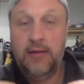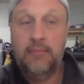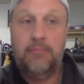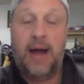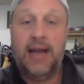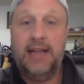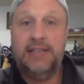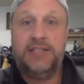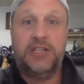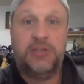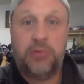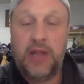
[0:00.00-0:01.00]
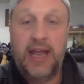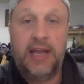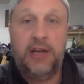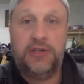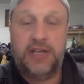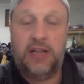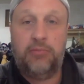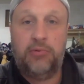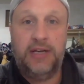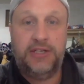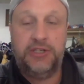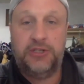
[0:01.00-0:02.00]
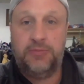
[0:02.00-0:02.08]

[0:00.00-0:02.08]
Mine is displaying your celebrations